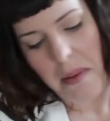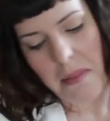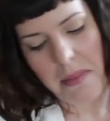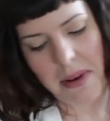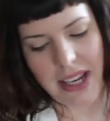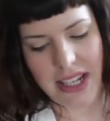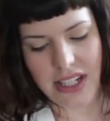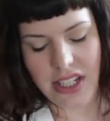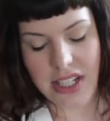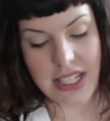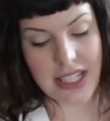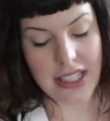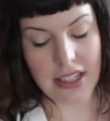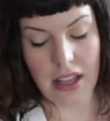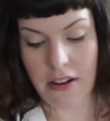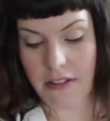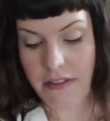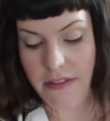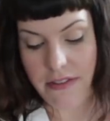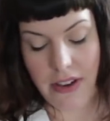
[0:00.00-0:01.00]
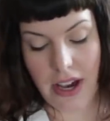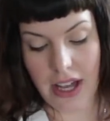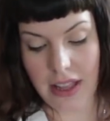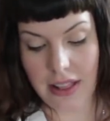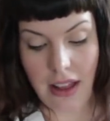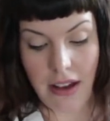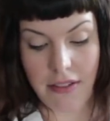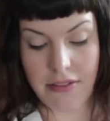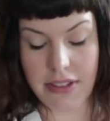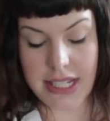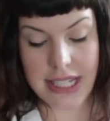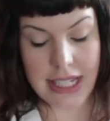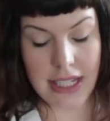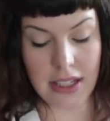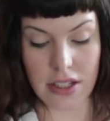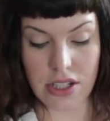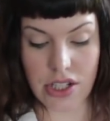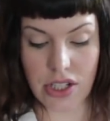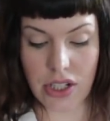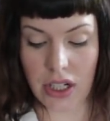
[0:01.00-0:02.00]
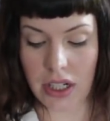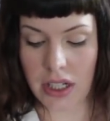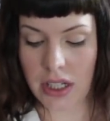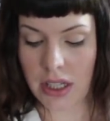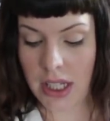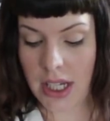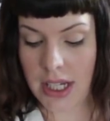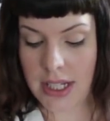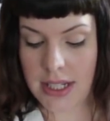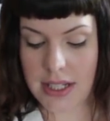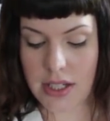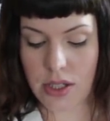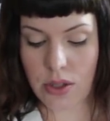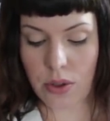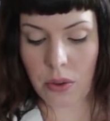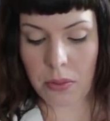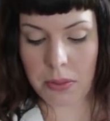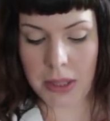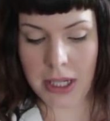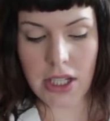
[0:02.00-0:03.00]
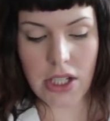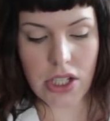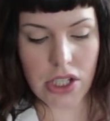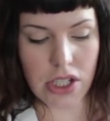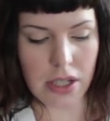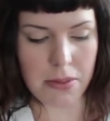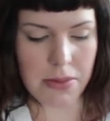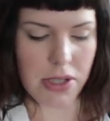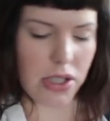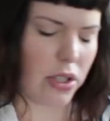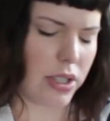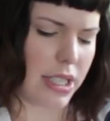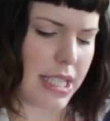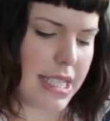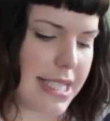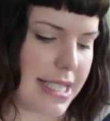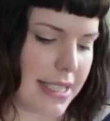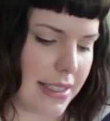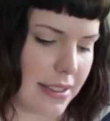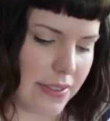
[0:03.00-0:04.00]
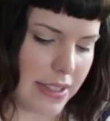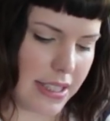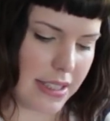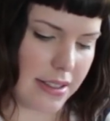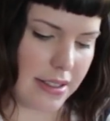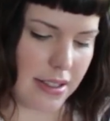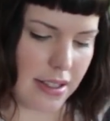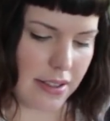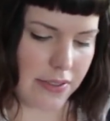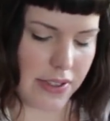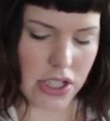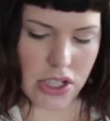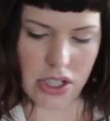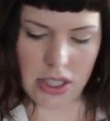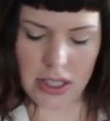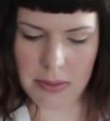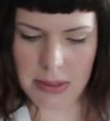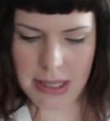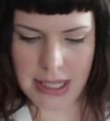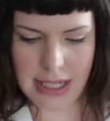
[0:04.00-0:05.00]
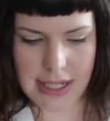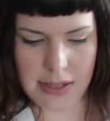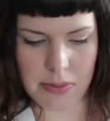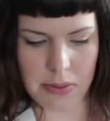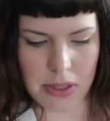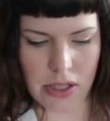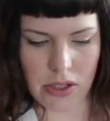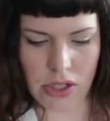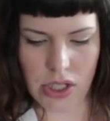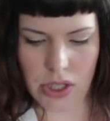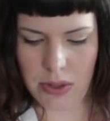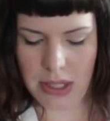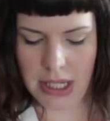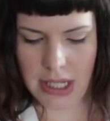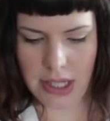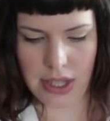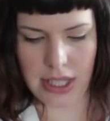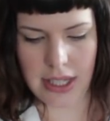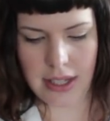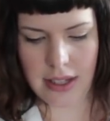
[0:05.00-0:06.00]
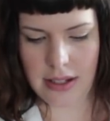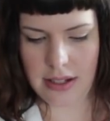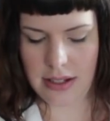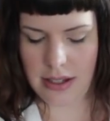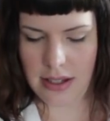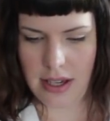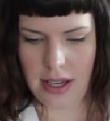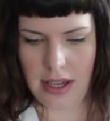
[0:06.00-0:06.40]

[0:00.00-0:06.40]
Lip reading: But I love this English garden line so much. I'm sure I'll get sick of it eventually, because when you do anything and